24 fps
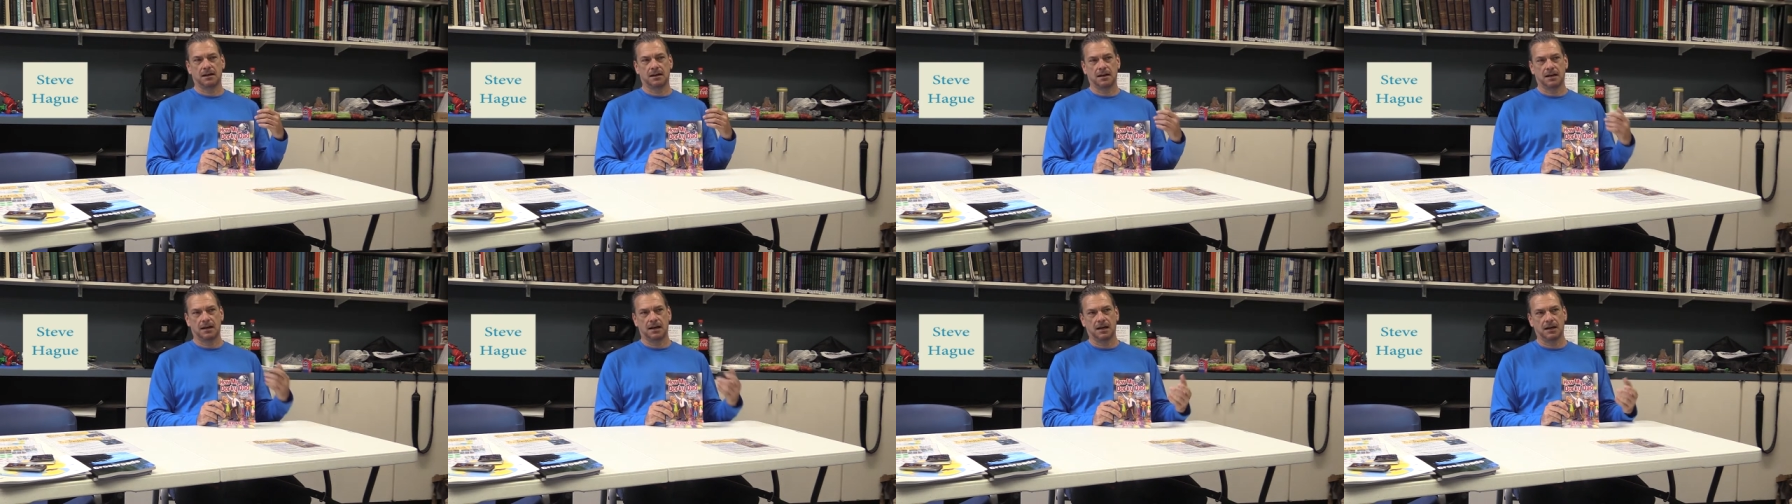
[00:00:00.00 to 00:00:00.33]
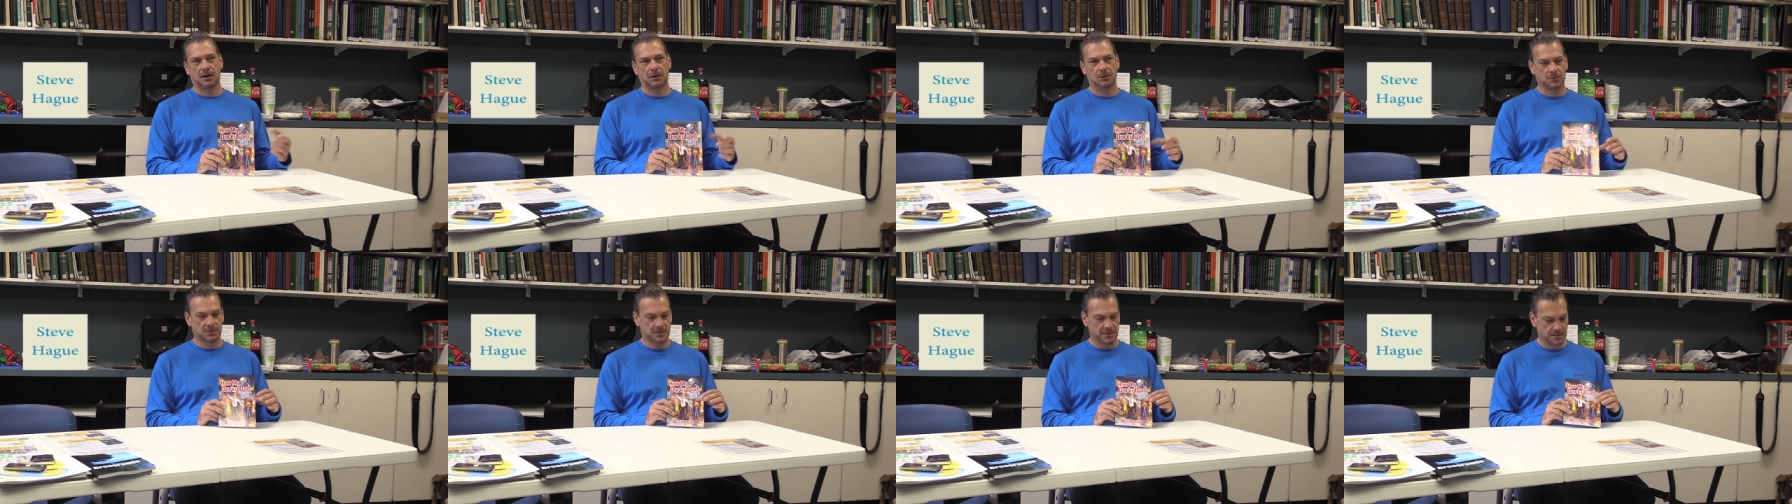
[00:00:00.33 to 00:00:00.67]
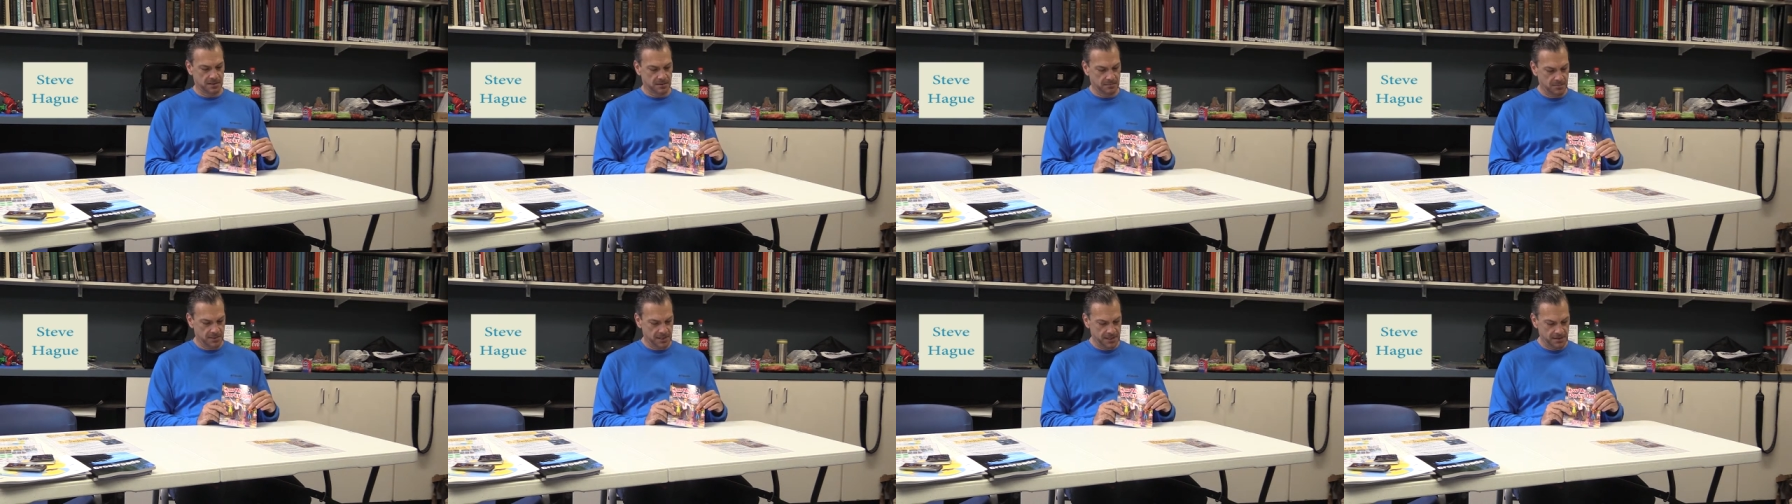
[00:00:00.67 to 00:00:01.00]
how
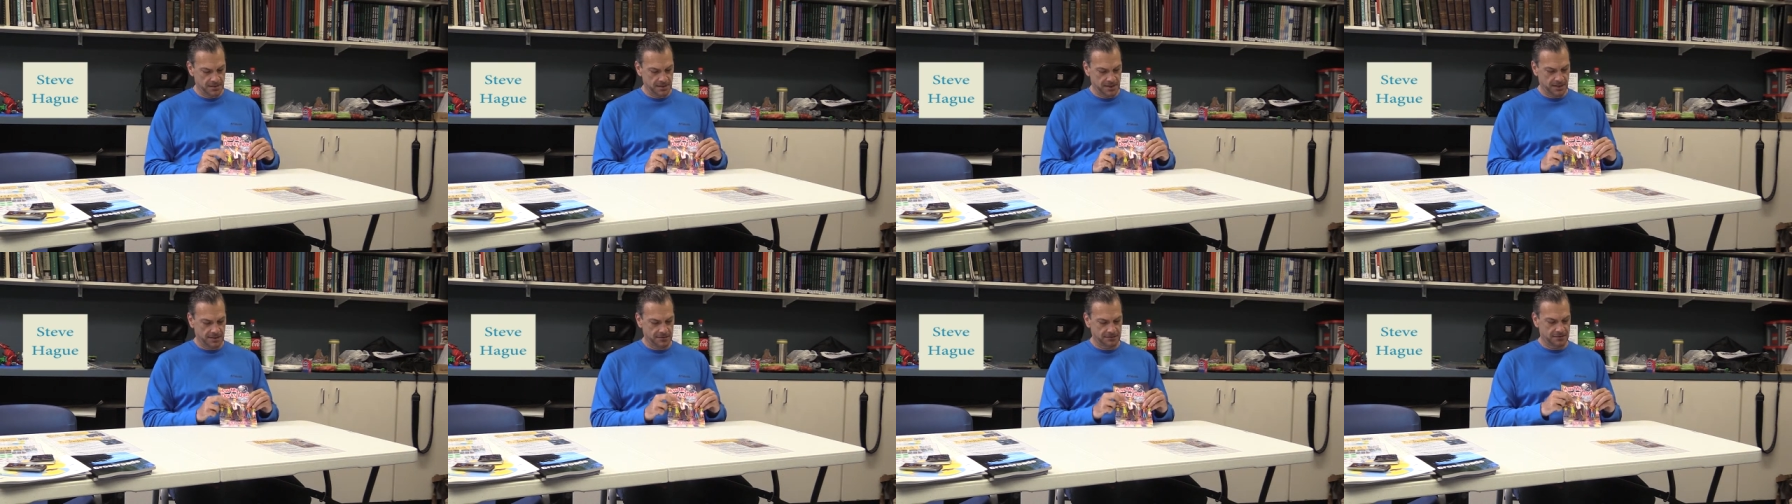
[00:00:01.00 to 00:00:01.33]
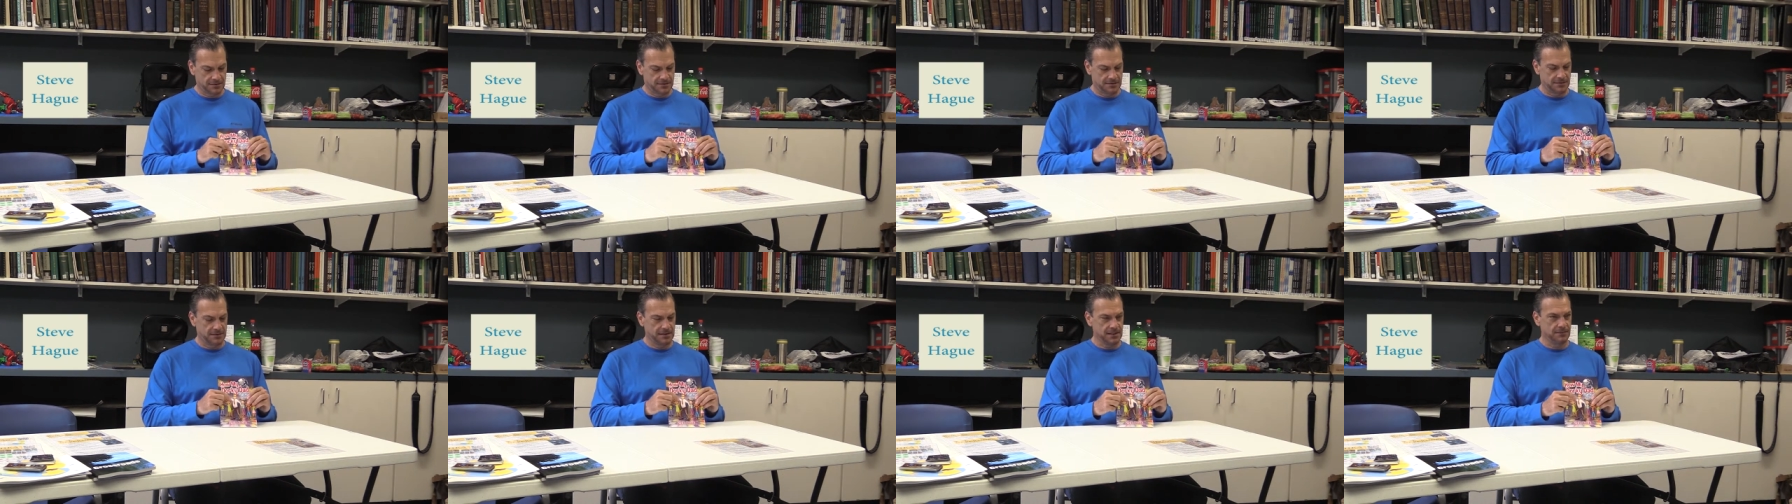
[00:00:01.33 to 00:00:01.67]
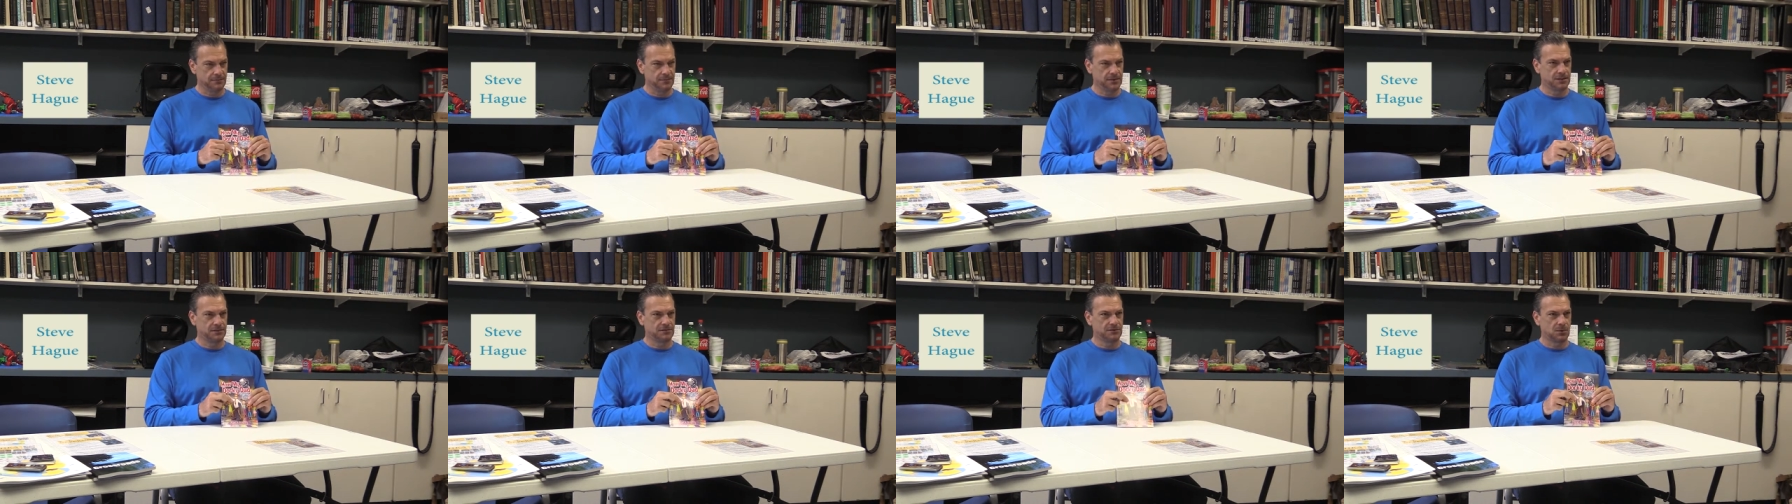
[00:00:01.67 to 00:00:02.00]
somebody that's
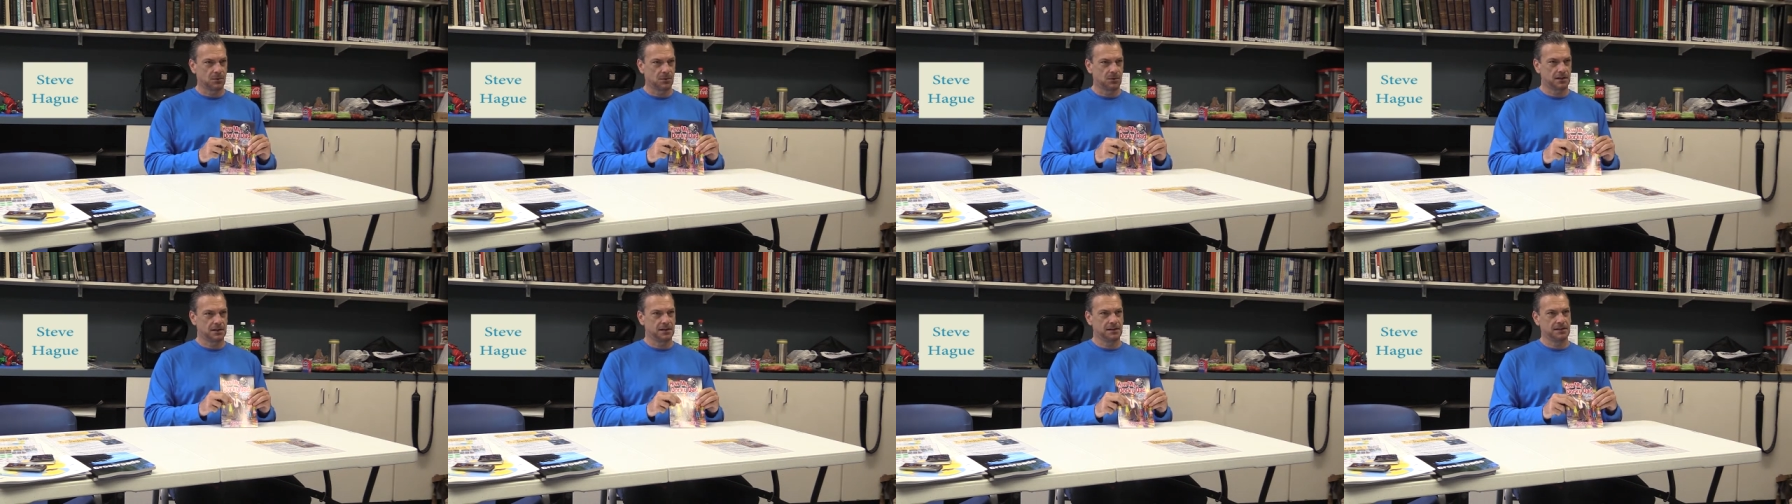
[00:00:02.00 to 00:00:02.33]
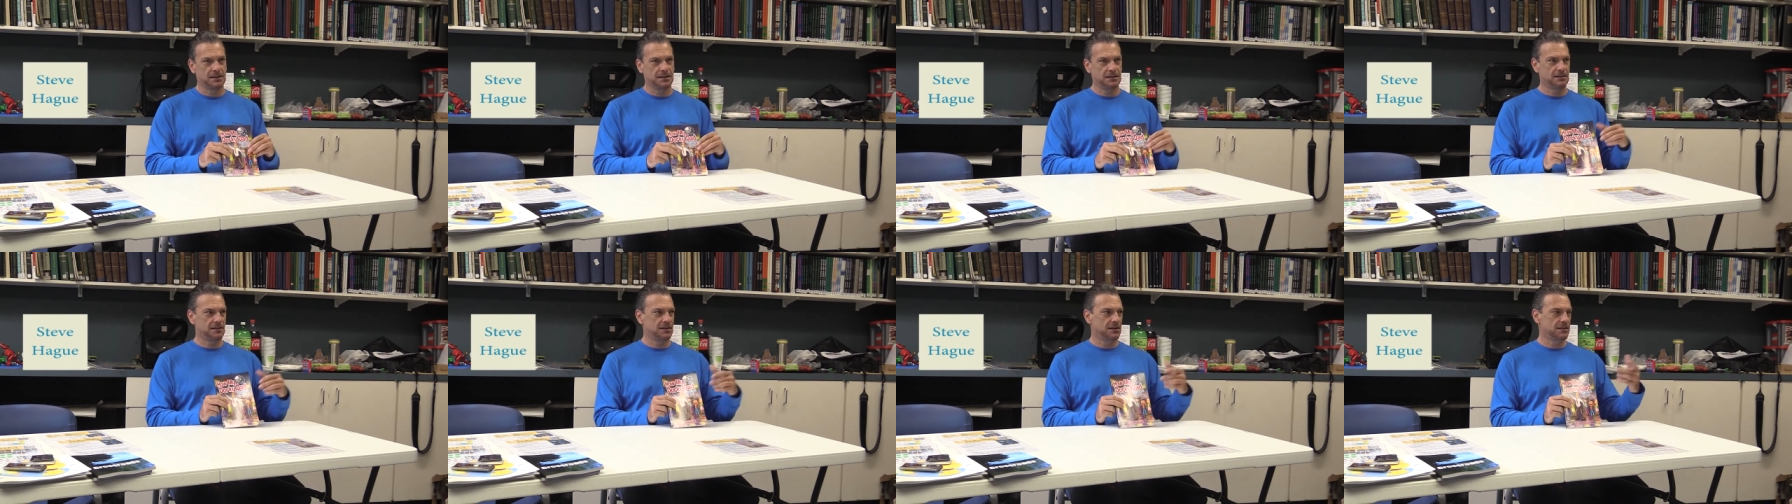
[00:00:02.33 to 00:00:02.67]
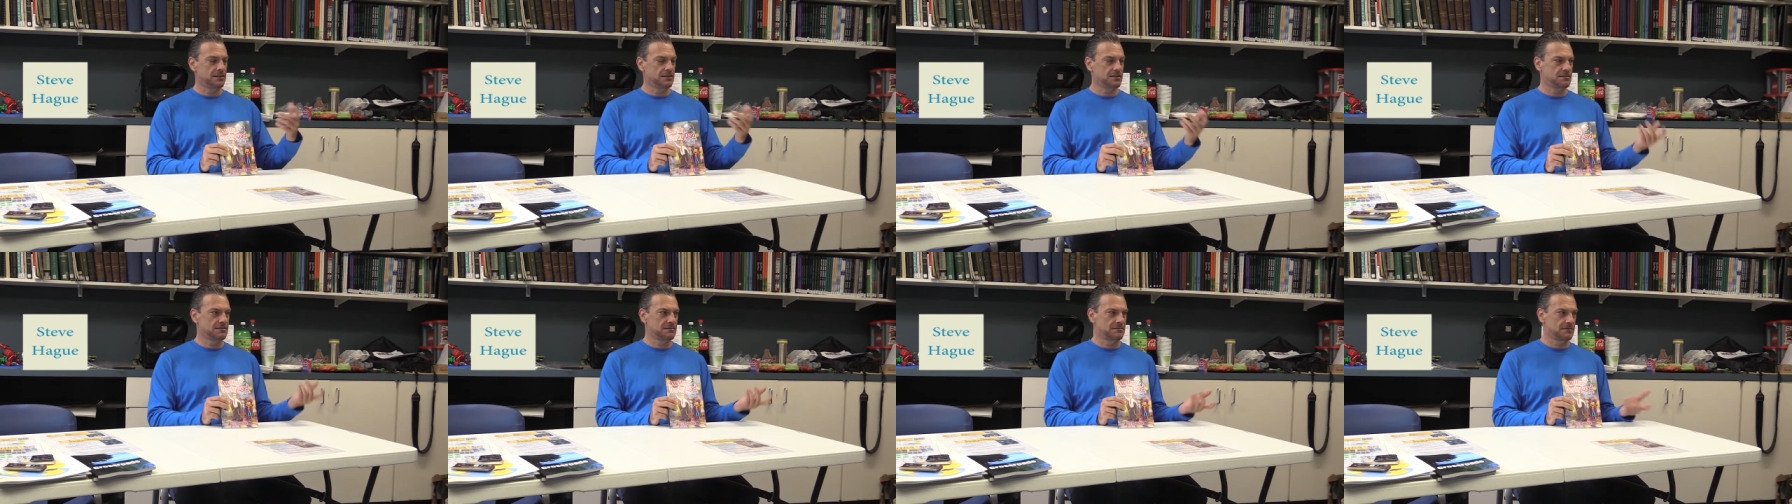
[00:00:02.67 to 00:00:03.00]
even dorky and
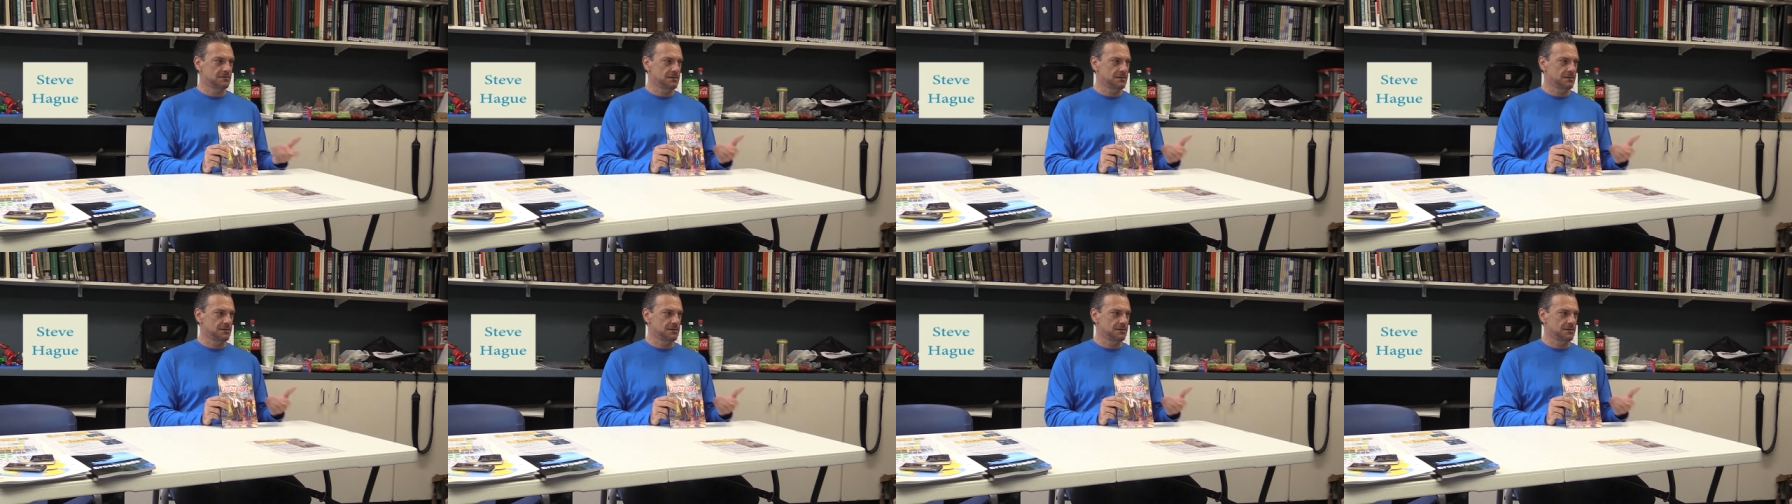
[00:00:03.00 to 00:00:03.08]
does